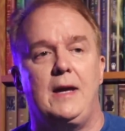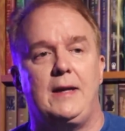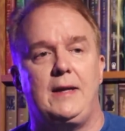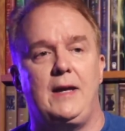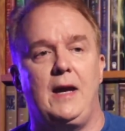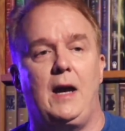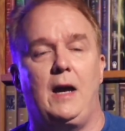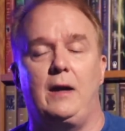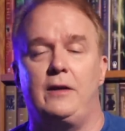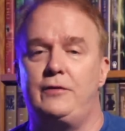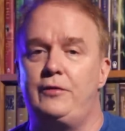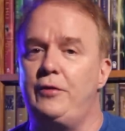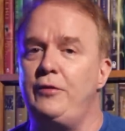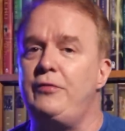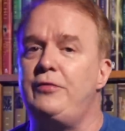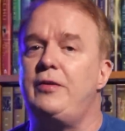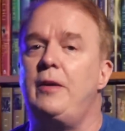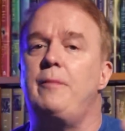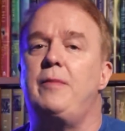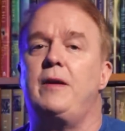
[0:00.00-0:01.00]
yeah, do
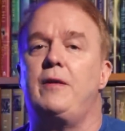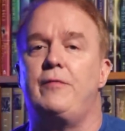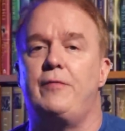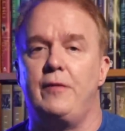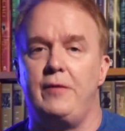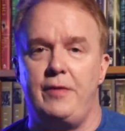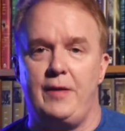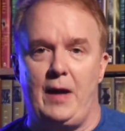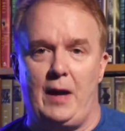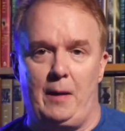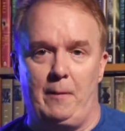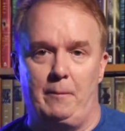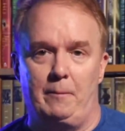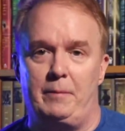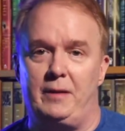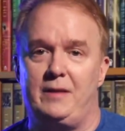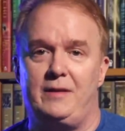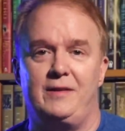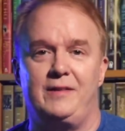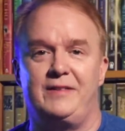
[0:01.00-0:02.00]
something for them,
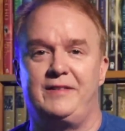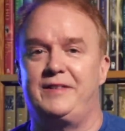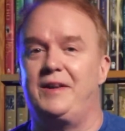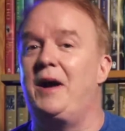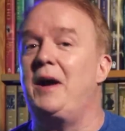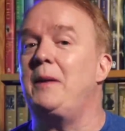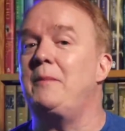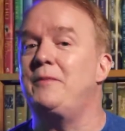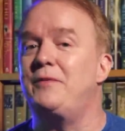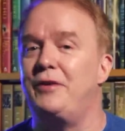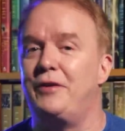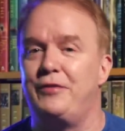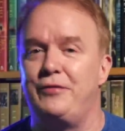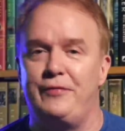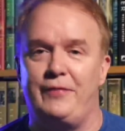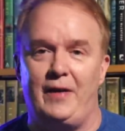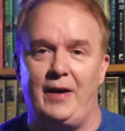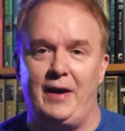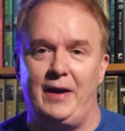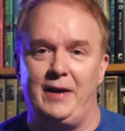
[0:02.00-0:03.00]
because I'm
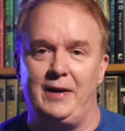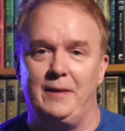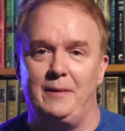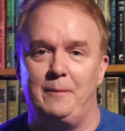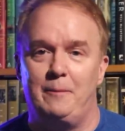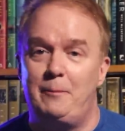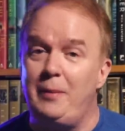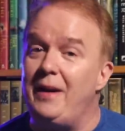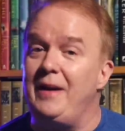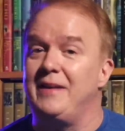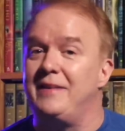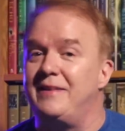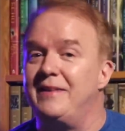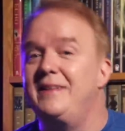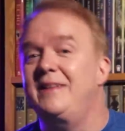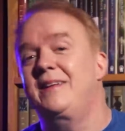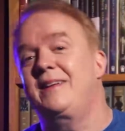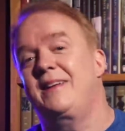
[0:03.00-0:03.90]
just fine. But